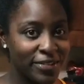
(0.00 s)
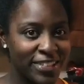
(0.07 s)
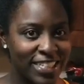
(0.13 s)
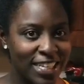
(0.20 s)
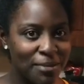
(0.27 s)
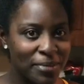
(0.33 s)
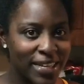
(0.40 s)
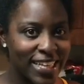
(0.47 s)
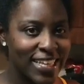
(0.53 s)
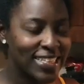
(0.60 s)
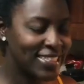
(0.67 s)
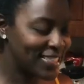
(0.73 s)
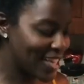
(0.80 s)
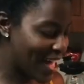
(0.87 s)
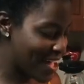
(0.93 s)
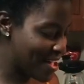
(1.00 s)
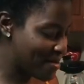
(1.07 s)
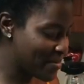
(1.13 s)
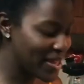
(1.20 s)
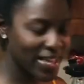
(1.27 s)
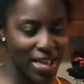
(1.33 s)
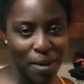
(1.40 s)
15 minutes
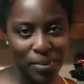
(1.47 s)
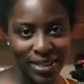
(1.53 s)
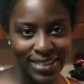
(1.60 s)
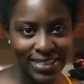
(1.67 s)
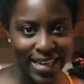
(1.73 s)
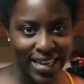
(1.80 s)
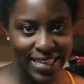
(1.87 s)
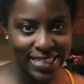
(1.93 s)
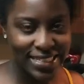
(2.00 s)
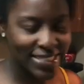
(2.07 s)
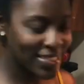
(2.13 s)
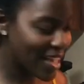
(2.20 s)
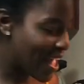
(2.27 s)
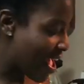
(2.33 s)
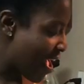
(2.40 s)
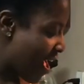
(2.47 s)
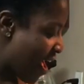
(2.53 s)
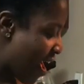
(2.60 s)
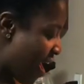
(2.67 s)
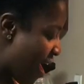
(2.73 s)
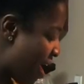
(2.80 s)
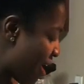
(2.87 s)
and a couple of seconds.
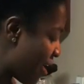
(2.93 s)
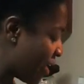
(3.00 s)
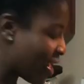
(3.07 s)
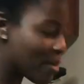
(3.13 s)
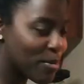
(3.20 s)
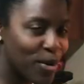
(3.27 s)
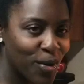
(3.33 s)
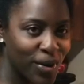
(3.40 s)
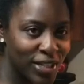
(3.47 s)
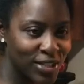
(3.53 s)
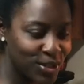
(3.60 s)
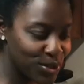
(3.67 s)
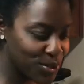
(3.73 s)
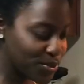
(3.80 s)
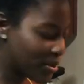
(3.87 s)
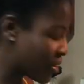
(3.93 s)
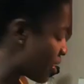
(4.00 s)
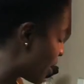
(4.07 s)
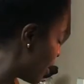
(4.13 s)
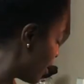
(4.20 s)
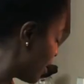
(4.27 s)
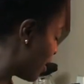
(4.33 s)
I am going to
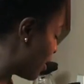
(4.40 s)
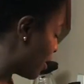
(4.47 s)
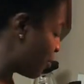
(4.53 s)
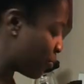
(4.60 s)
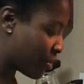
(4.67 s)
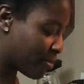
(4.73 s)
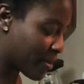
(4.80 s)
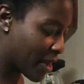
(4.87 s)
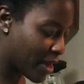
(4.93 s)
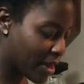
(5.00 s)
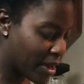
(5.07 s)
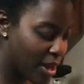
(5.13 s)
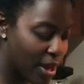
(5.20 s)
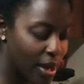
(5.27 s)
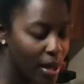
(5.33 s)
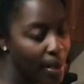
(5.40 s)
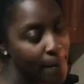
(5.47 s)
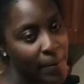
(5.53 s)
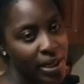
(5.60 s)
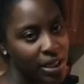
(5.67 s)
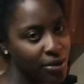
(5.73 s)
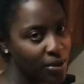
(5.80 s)
cut in with my
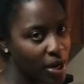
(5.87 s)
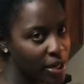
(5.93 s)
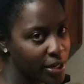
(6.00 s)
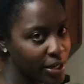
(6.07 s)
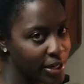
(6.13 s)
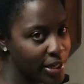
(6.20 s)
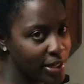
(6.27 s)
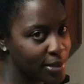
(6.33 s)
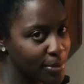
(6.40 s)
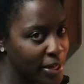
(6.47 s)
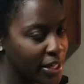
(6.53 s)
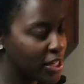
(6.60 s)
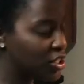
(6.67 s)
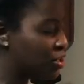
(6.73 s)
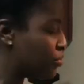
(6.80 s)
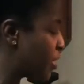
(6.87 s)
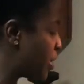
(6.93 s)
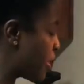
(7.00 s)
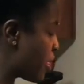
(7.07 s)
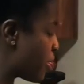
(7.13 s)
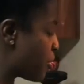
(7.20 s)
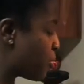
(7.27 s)
Betty Crocker is my kitchen
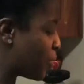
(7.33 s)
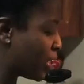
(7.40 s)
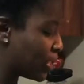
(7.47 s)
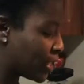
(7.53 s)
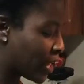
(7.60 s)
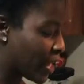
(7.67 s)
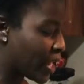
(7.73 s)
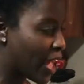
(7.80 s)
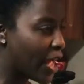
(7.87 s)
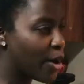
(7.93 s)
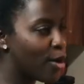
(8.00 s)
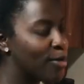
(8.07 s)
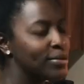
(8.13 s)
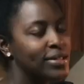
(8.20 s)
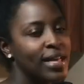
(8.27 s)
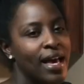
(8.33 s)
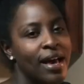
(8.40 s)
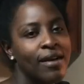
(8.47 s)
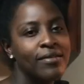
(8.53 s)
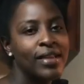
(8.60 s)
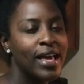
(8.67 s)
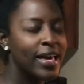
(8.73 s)
right now. One day I hope to
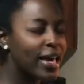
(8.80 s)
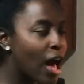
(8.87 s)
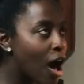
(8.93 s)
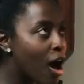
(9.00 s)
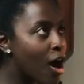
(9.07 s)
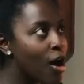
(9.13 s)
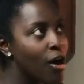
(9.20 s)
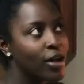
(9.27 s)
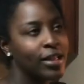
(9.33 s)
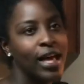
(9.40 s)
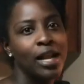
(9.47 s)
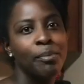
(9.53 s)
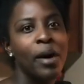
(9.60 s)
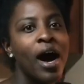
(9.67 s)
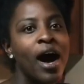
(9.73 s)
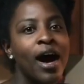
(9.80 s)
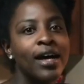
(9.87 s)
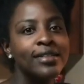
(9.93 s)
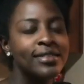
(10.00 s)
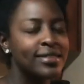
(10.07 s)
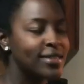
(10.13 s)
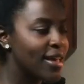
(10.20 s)
have like all clad
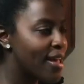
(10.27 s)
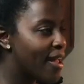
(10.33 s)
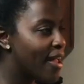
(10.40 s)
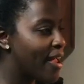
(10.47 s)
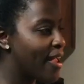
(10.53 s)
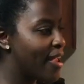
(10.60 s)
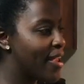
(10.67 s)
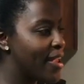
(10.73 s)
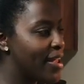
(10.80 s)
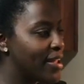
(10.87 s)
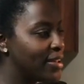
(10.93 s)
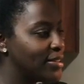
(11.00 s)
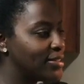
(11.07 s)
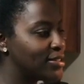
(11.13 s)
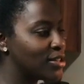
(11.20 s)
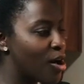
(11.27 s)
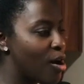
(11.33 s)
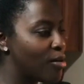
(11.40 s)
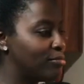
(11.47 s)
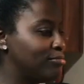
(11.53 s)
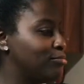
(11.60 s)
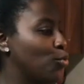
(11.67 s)
pots and
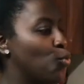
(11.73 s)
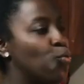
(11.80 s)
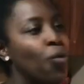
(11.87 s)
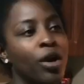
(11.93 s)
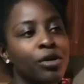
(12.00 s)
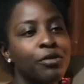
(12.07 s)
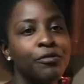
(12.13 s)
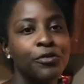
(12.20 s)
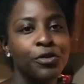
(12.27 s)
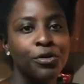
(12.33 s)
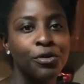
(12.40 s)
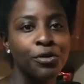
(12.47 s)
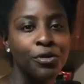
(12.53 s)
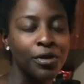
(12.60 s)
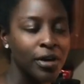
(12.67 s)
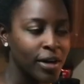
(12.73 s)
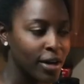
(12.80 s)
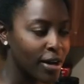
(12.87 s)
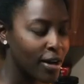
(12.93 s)
wonderful